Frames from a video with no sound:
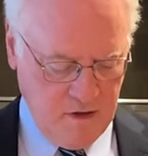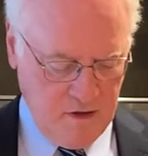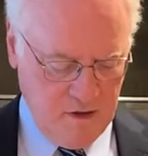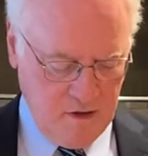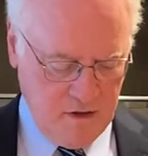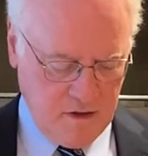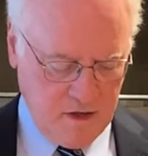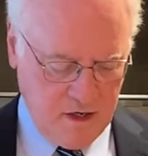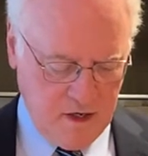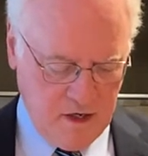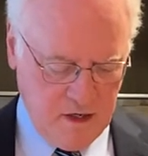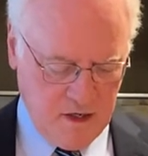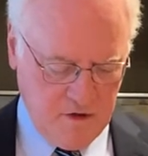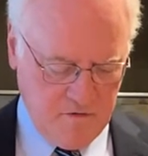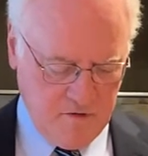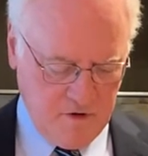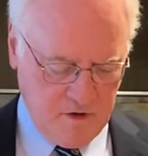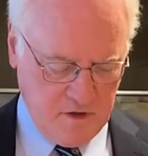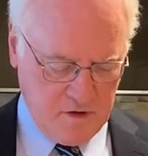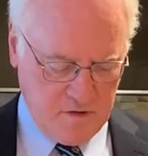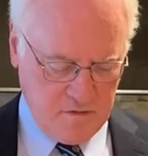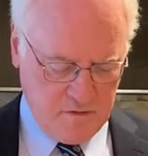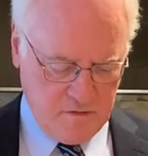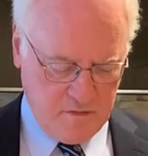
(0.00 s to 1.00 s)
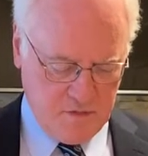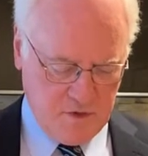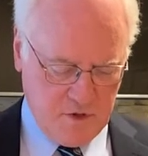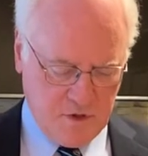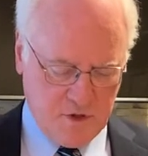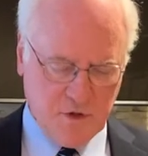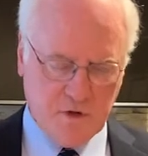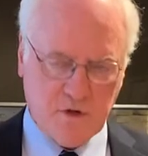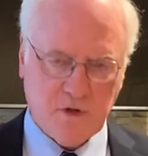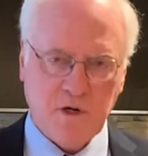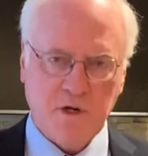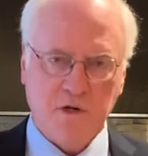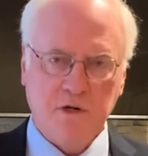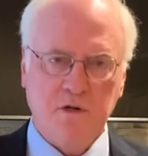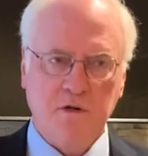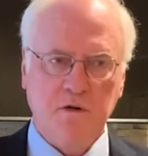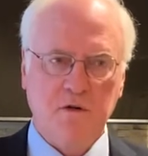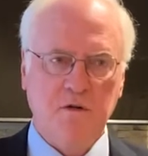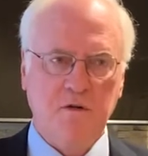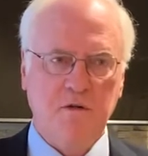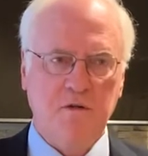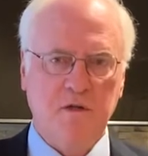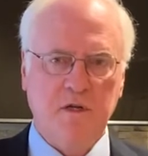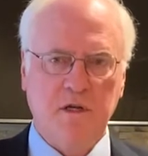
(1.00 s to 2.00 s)
kind of a
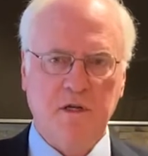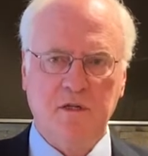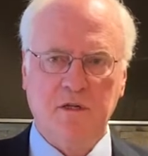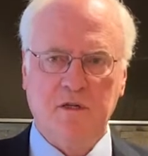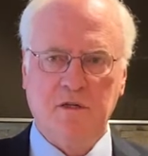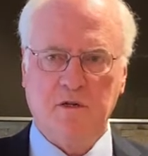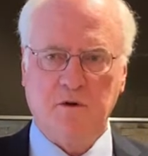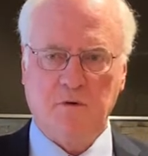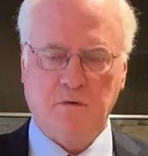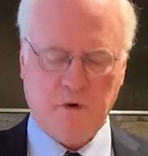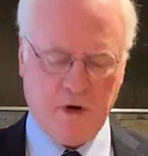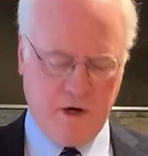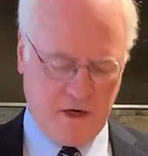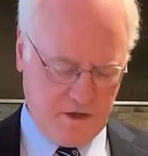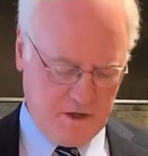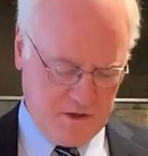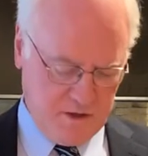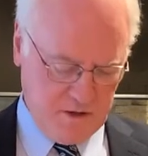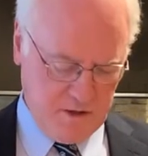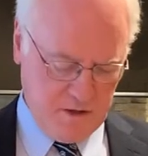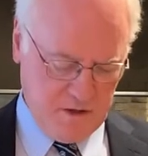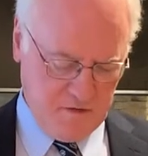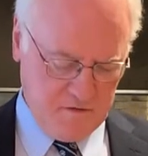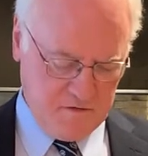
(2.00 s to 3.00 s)
judicial insurrection of